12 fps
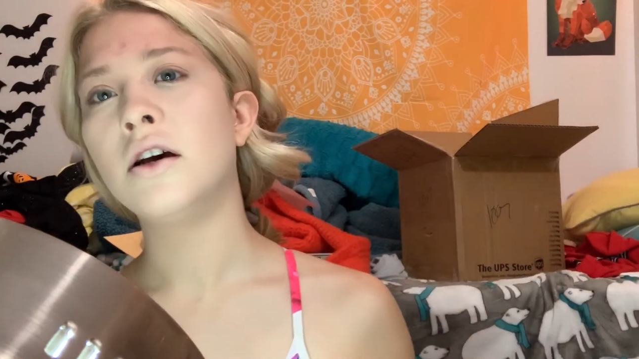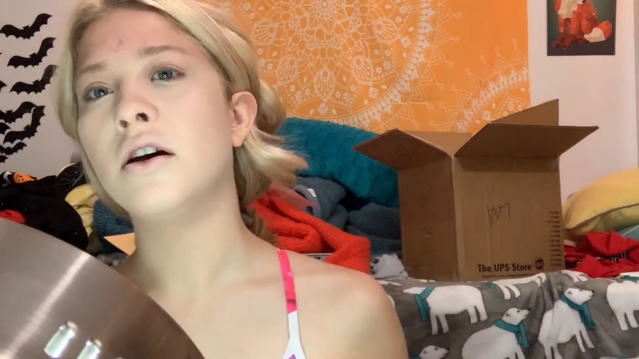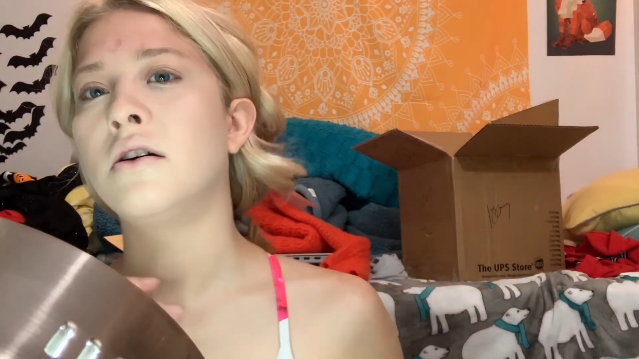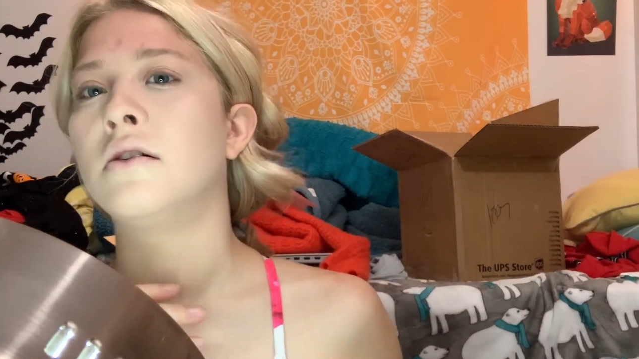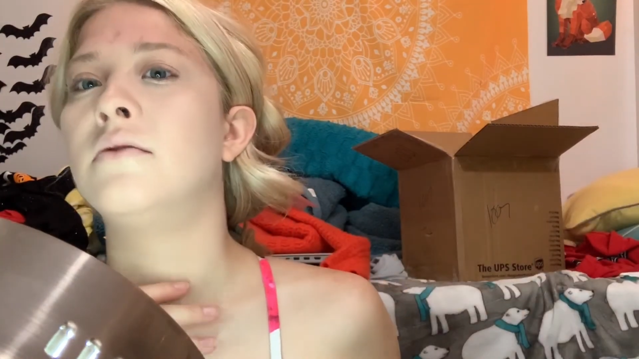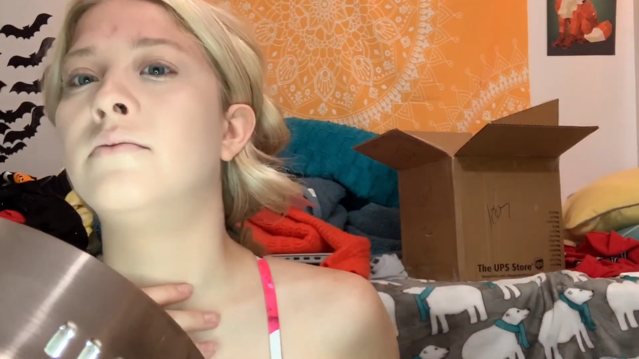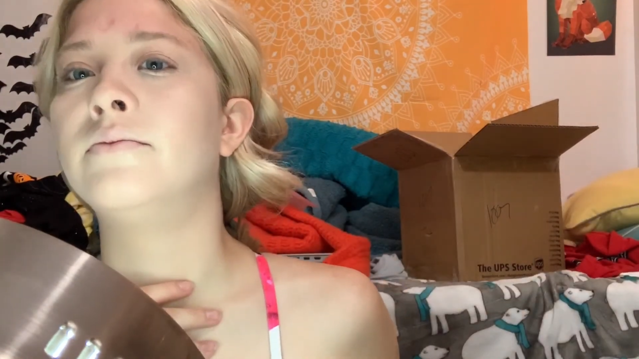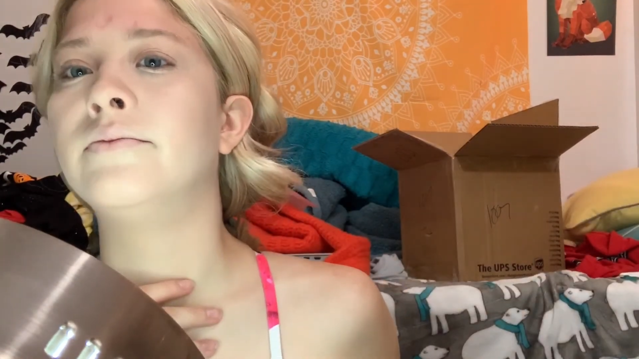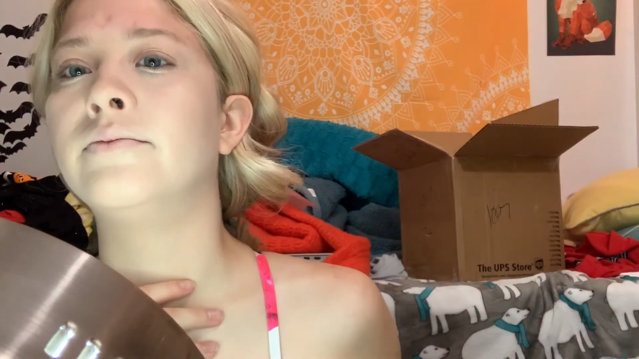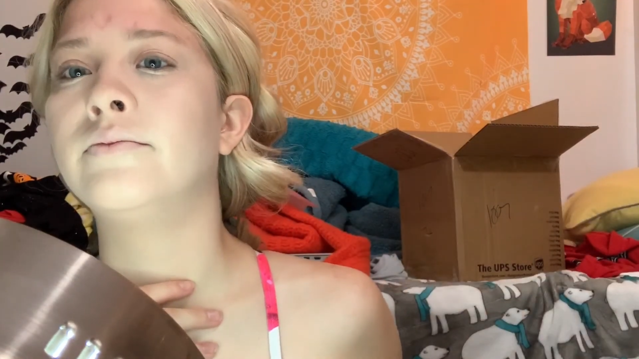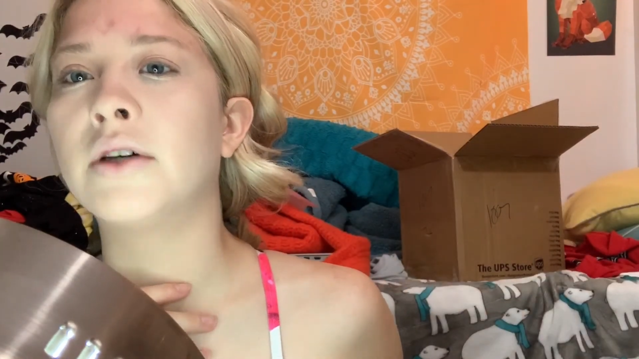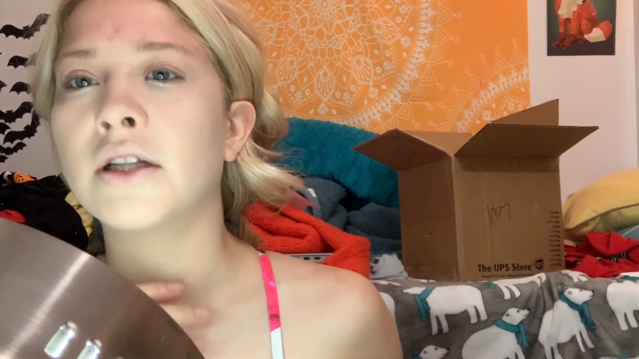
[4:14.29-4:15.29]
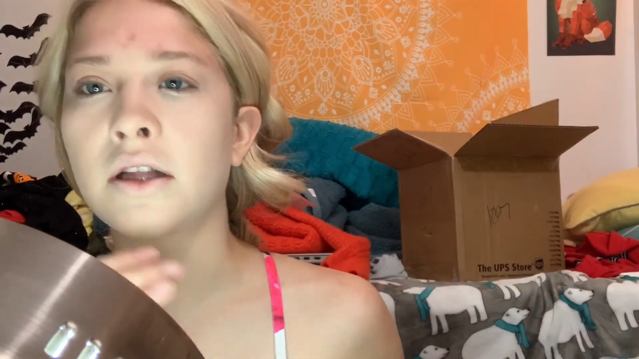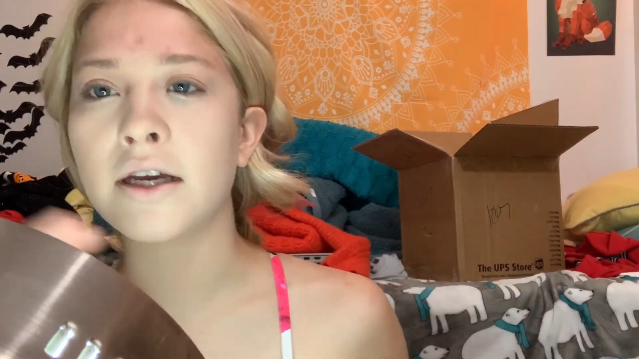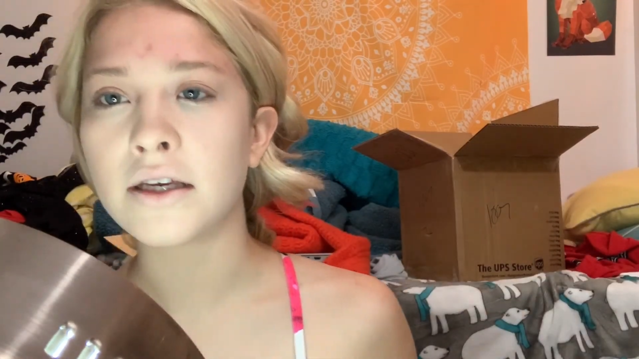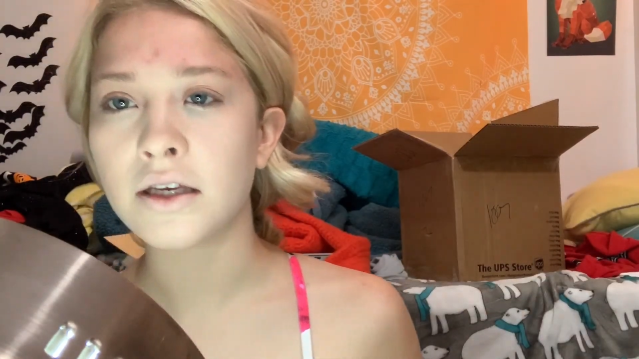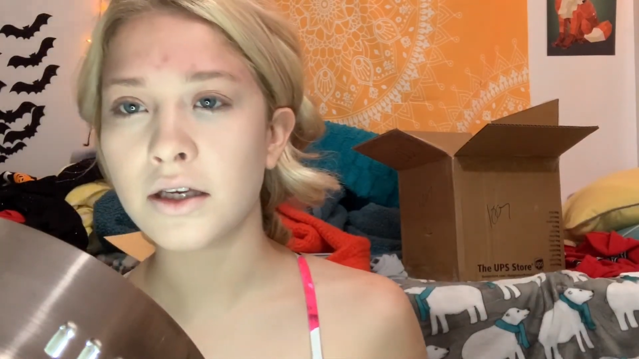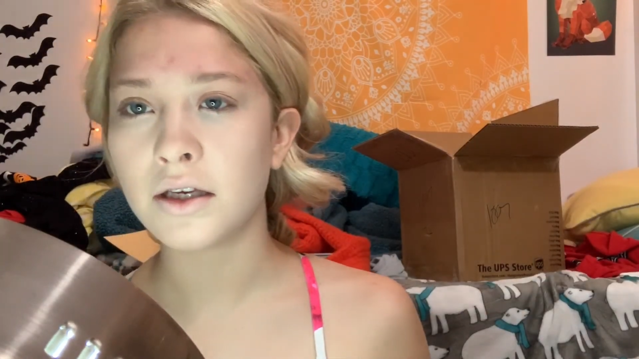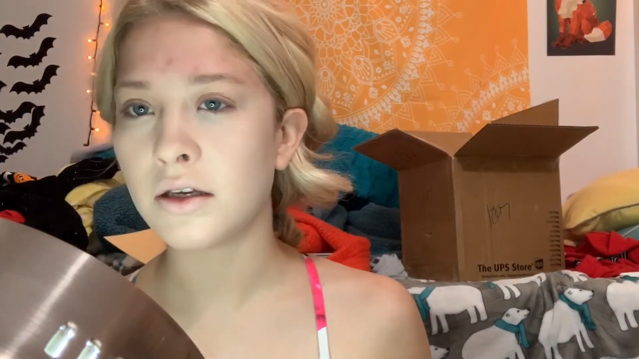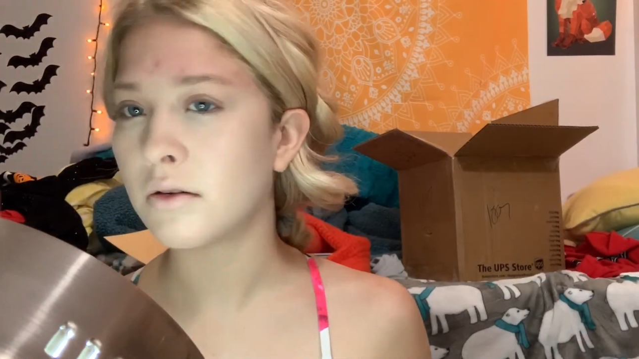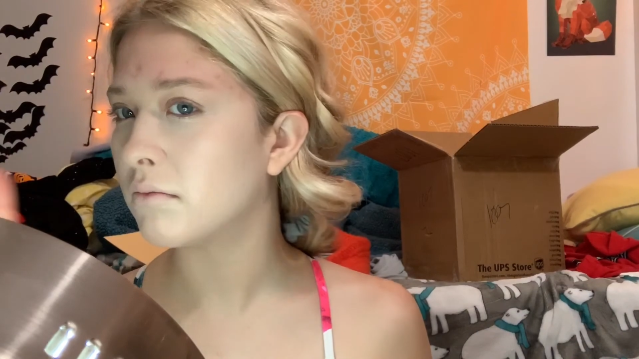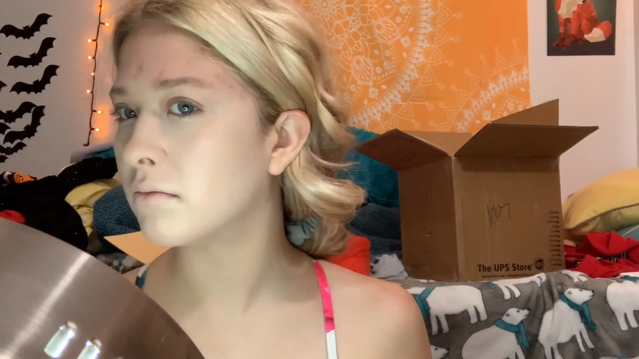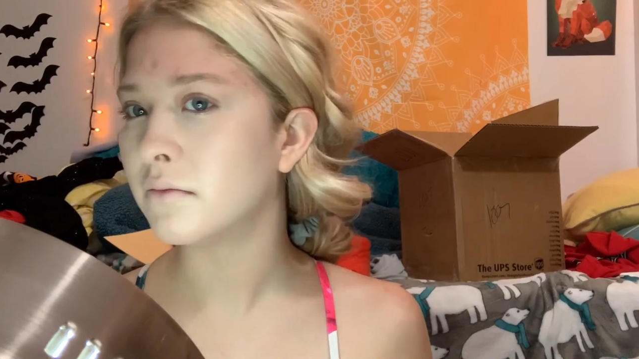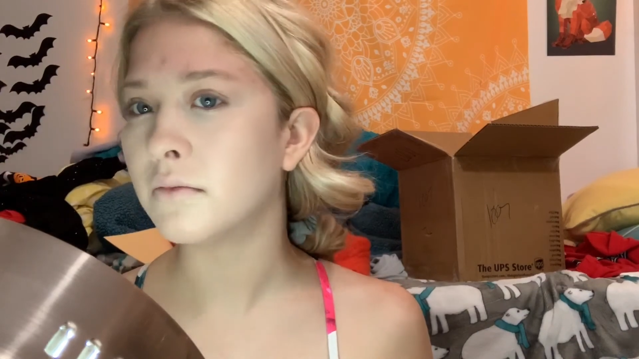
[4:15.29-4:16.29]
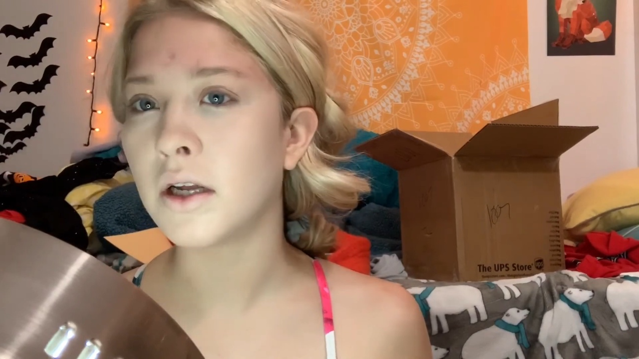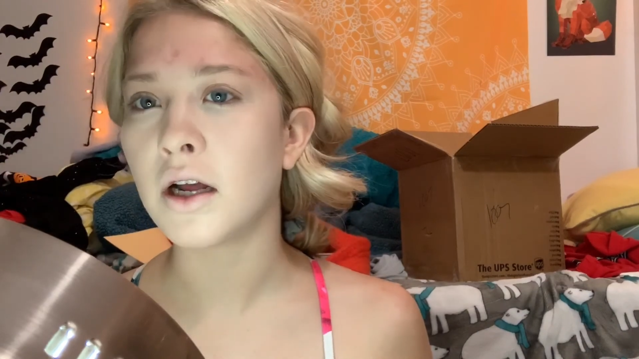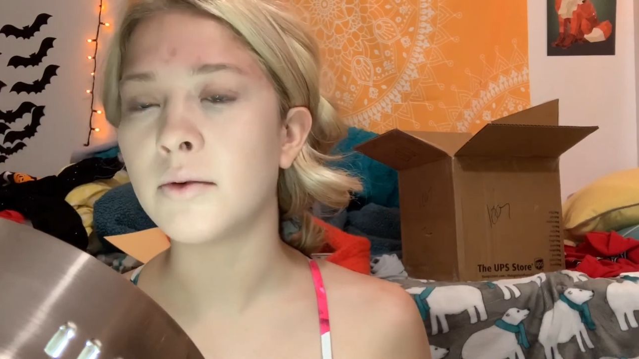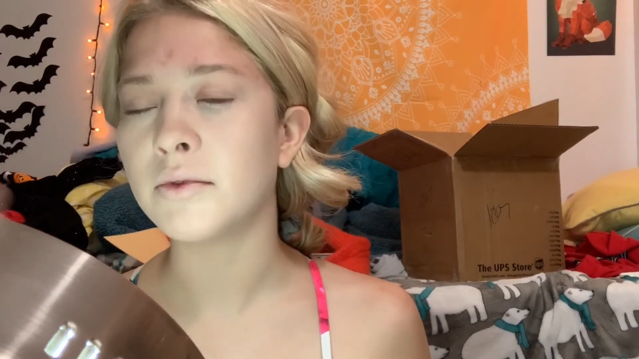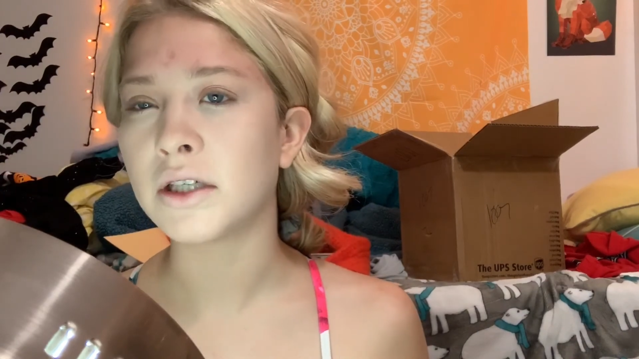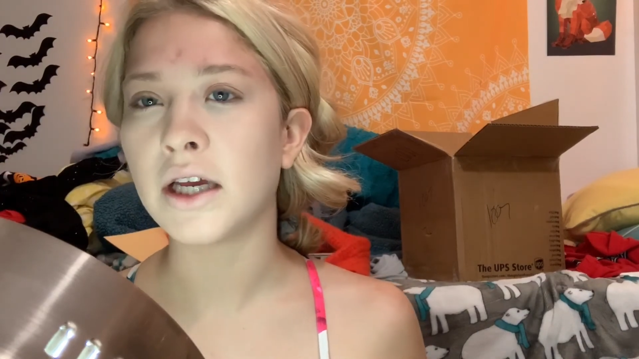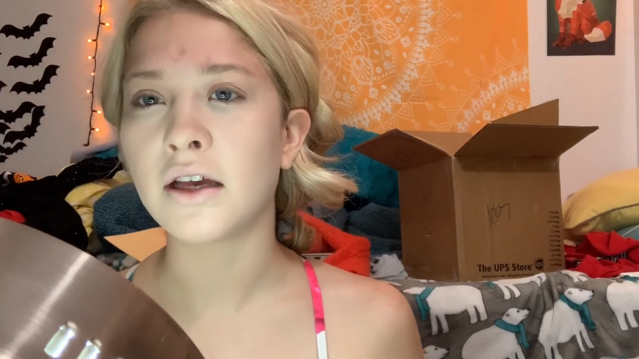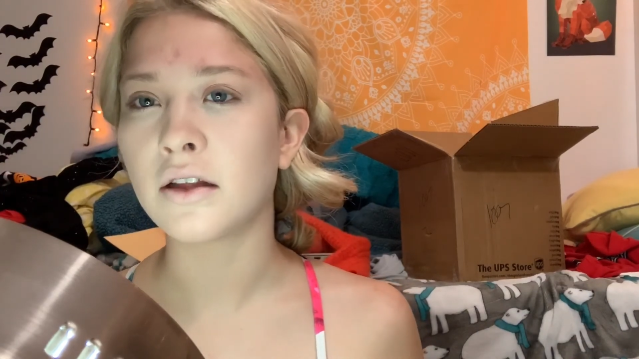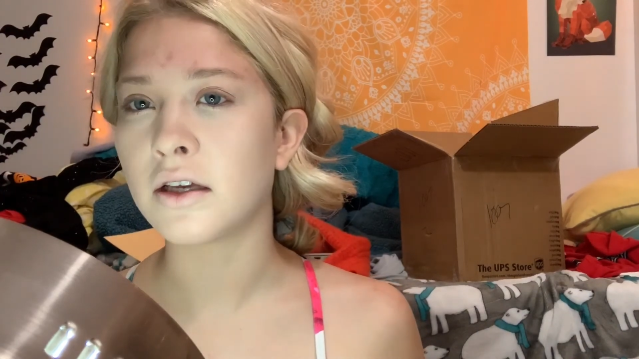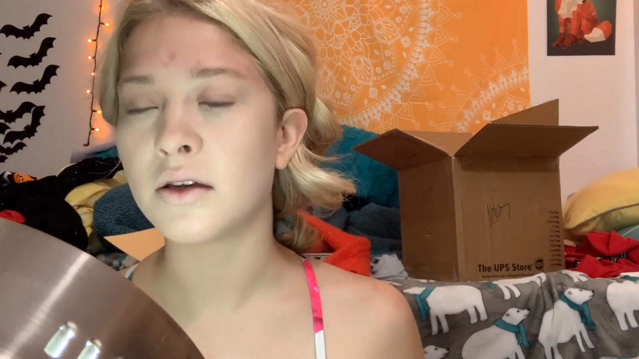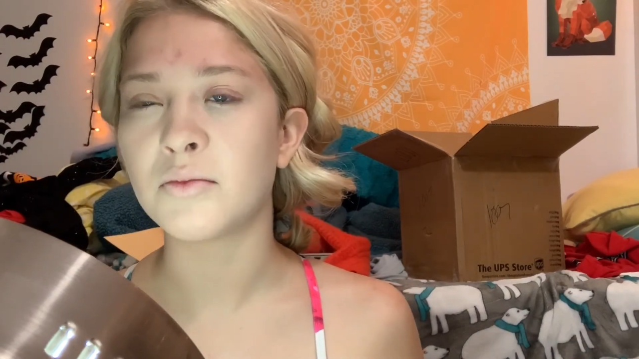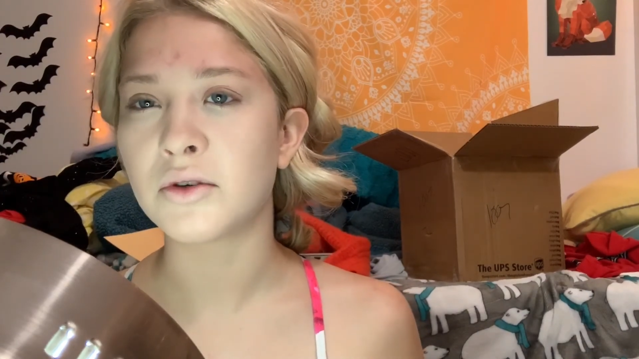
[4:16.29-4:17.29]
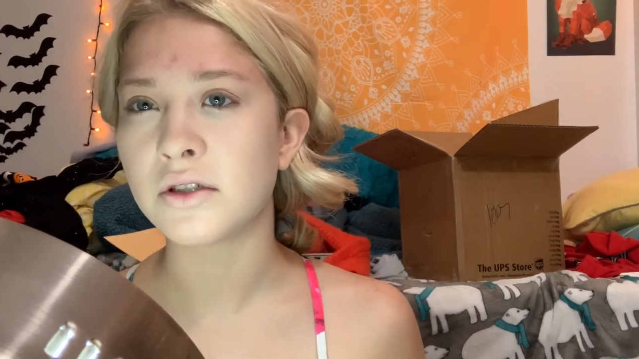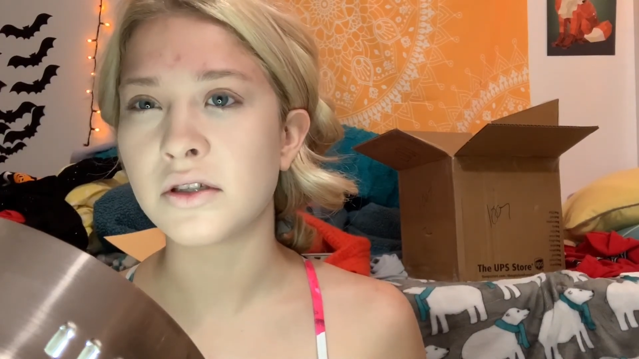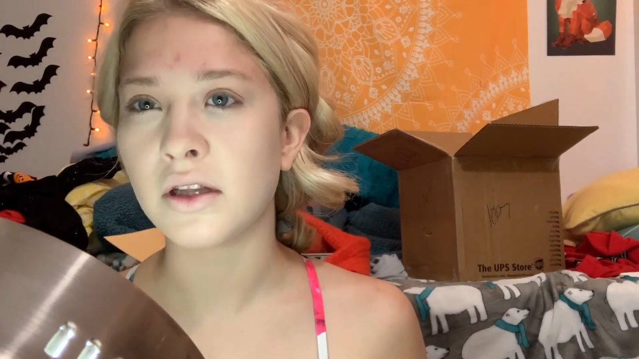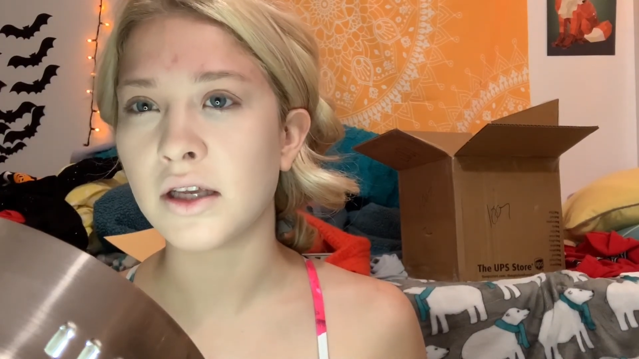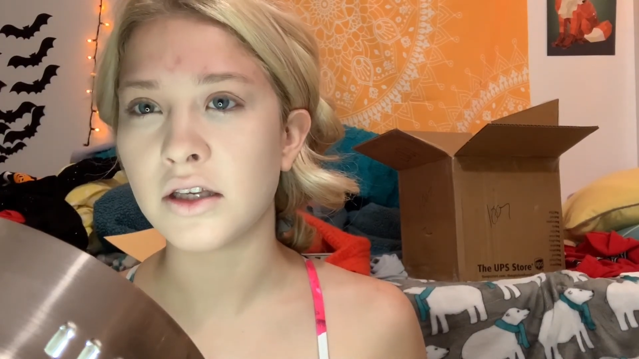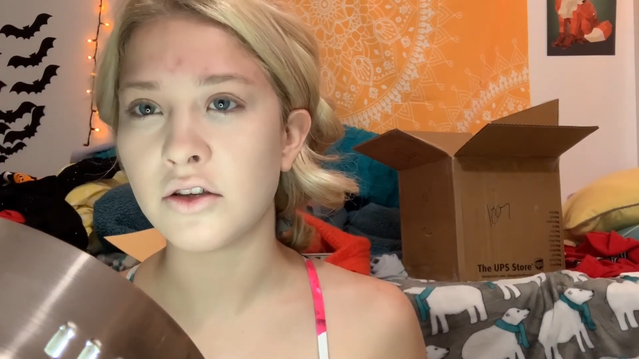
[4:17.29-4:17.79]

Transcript: But like when I'm looking at it like in person, like